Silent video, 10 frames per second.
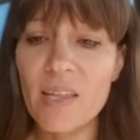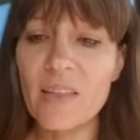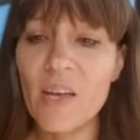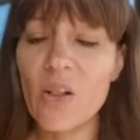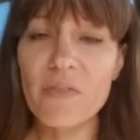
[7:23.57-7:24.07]

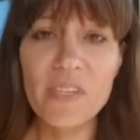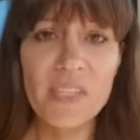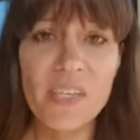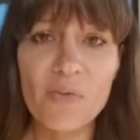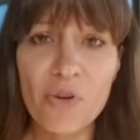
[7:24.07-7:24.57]
that all of these
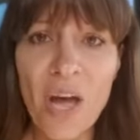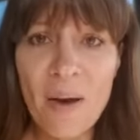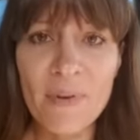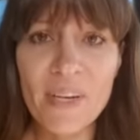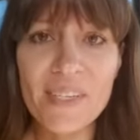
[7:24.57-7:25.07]
things were
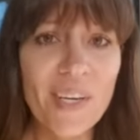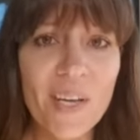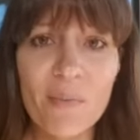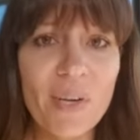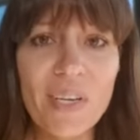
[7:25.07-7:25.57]
happening to
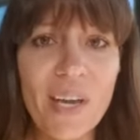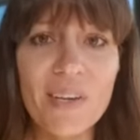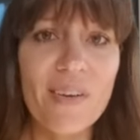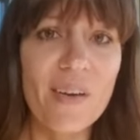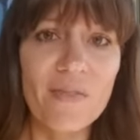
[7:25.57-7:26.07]
him, but
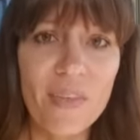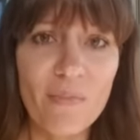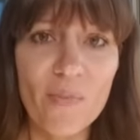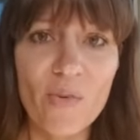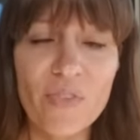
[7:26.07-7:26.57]
yet none of
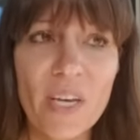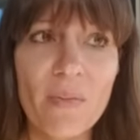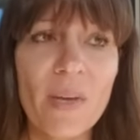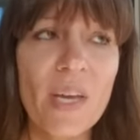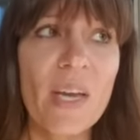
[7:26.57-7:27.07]
them moved
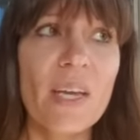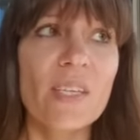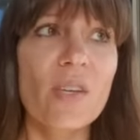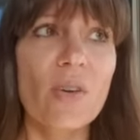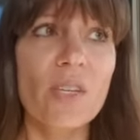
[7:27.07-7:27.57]
him.
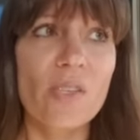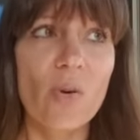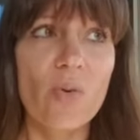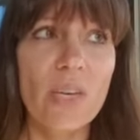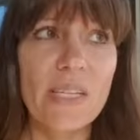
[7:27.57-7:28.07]
So
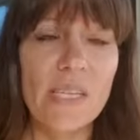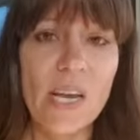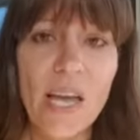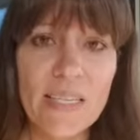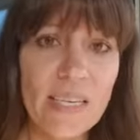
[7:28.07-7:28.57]
so it's
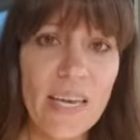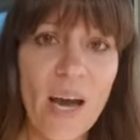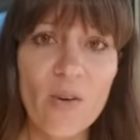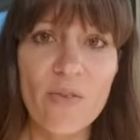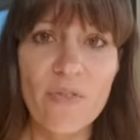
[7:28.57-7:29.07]
an it's a
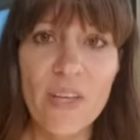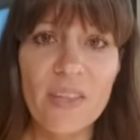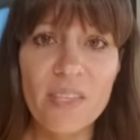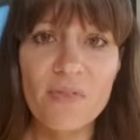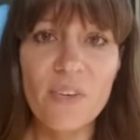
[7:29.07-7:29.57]

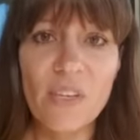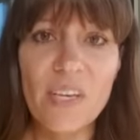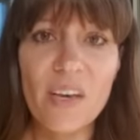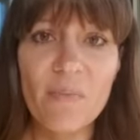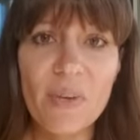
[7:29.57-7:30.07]
counterfeit, this
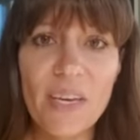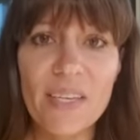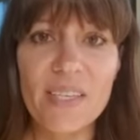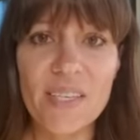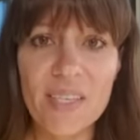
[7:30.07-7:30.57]
feeling of
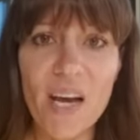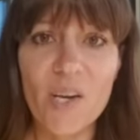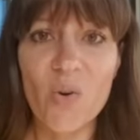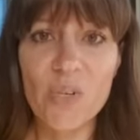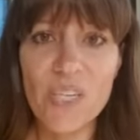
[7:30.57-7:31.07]
being
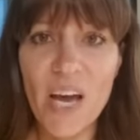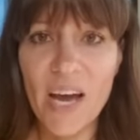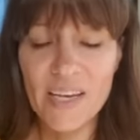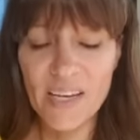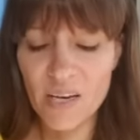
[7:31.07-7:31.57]
stuck or
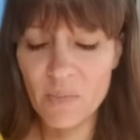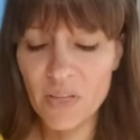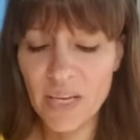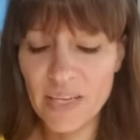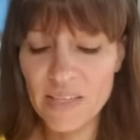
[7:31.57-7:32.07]
tied in a
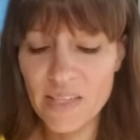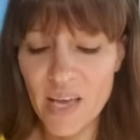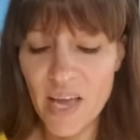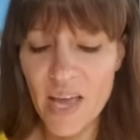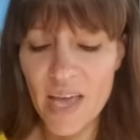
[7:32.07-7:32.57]
place.
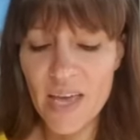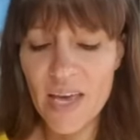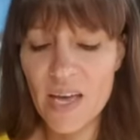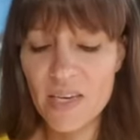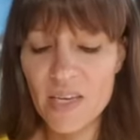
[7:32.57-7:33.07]

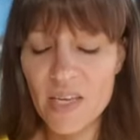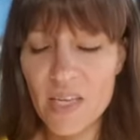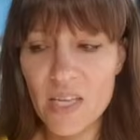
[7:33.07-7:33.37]
And